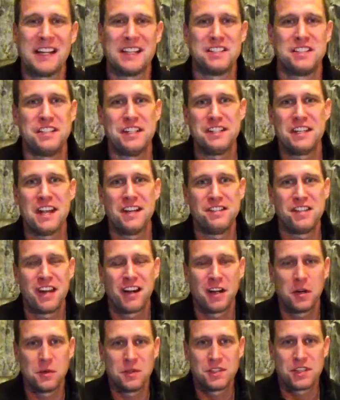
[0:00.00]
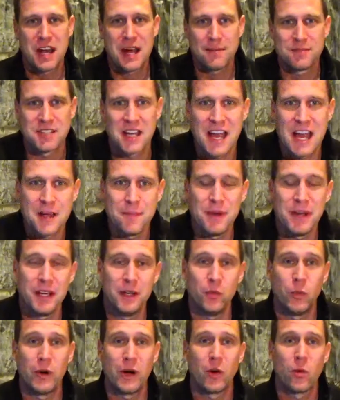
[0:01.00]
It's D J Jarrett with Shop Time,
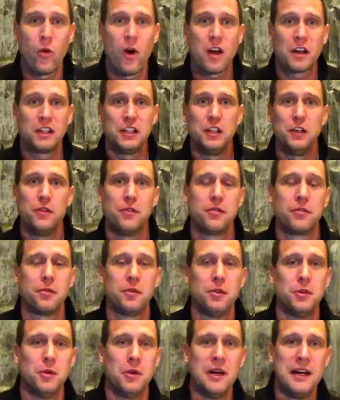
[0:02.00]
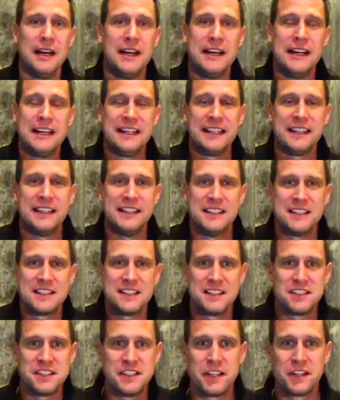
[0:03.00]
and we're walking you through this
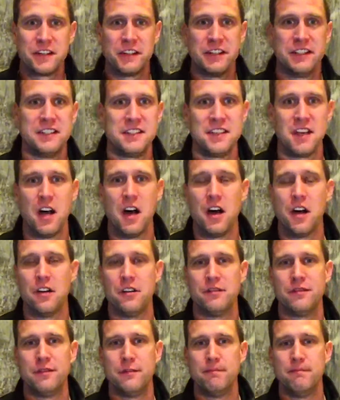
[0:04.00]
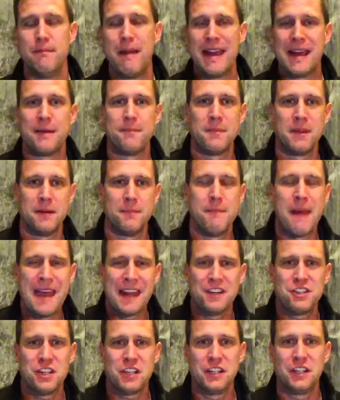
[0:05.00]
series of man
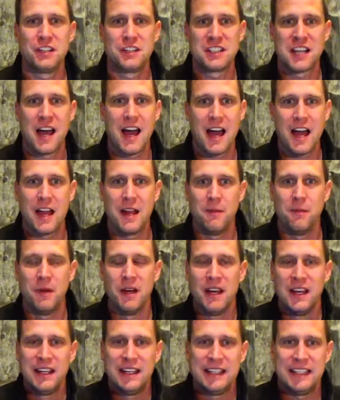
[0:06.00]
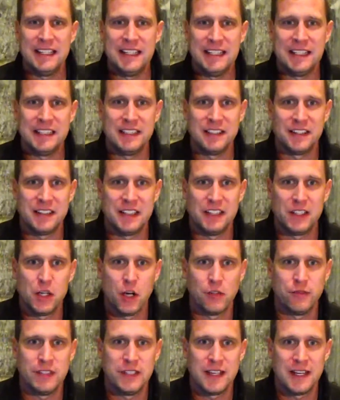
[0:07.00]
managing your time in the
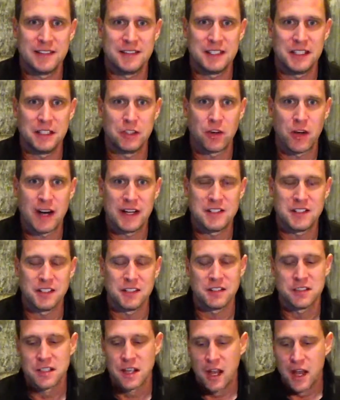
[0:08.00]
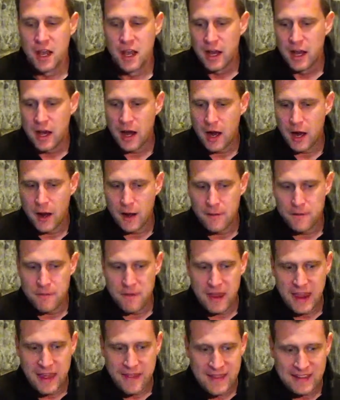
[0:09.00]
COVID nineteen crisis. Um,
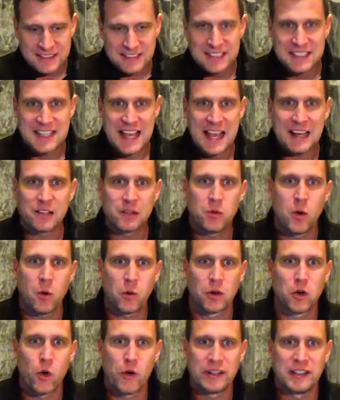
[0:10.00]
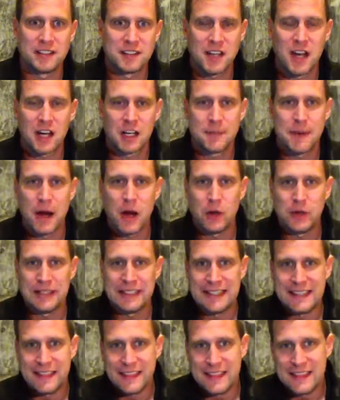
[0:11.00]
and that's exactly what we're going to talk about
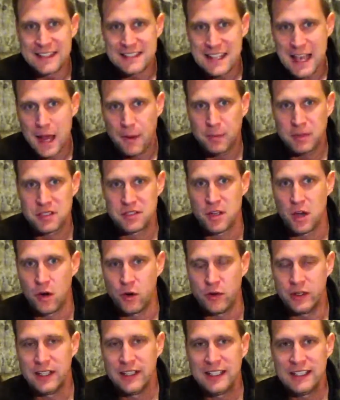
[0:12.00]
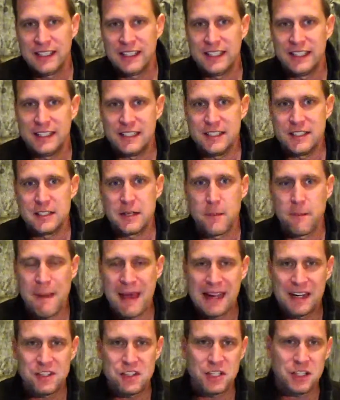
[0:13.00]
in this episode, is
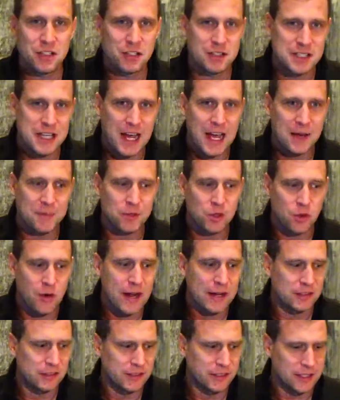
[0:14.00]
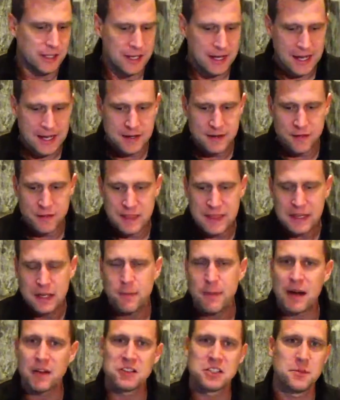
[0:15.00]
managing your time correctly. And think
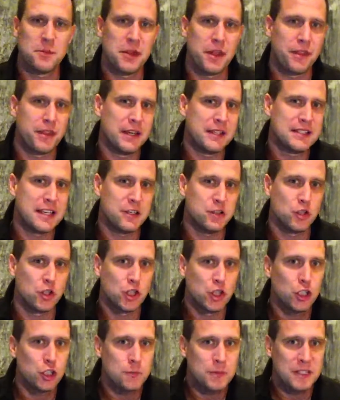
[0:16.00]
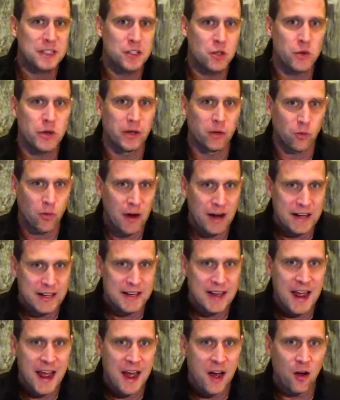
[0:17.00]
about some of the things that you could be doing
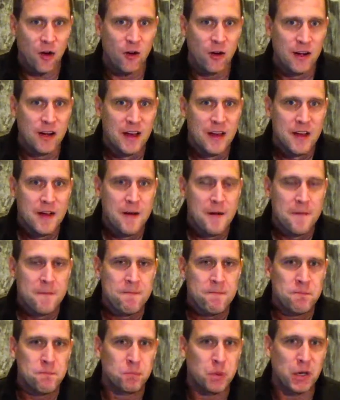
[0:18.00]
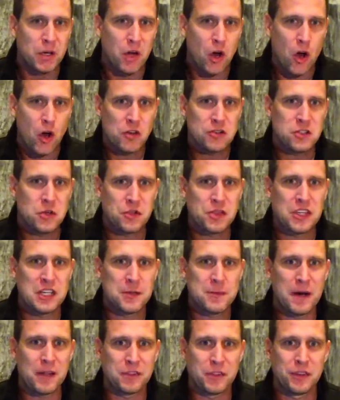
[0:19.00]
right now, but also think
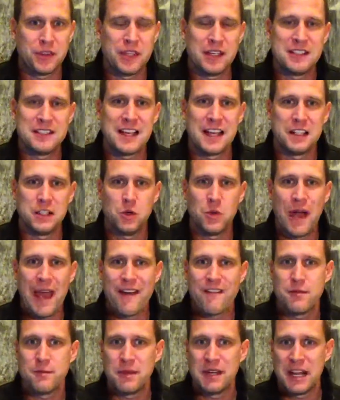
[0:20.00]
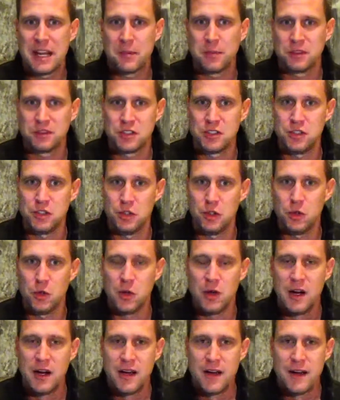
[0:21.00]
about the things that you haven't been able to do